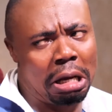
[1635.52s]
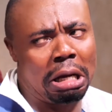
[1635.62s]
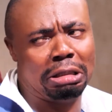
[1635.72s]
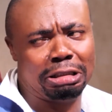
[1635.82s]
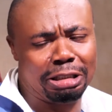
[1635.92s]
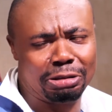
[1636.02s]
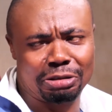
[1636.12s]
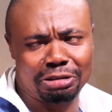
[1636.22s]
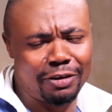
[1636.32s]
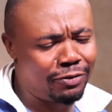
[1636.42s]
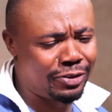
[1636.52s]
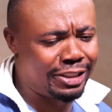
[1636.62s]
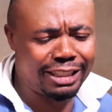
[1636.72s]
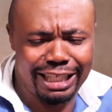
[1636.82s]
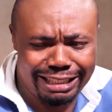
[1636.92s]
No. I won't
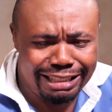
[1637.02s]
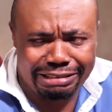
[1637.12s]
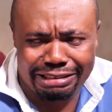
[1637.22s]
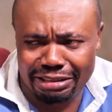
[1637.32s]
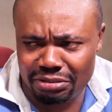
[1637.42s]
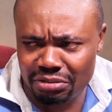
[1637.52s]
reach like that now.